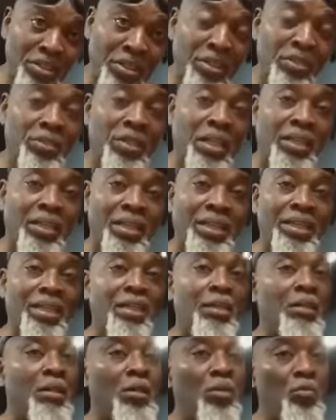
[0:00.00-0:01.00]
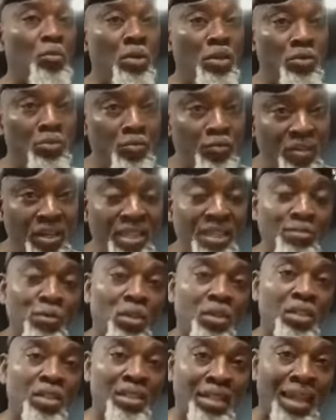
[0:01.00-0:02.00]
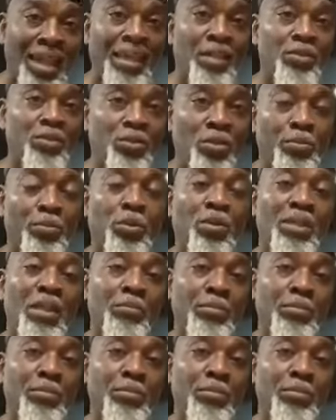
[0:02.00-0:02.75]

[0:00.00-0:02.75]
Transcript: details are there. We very much like your support.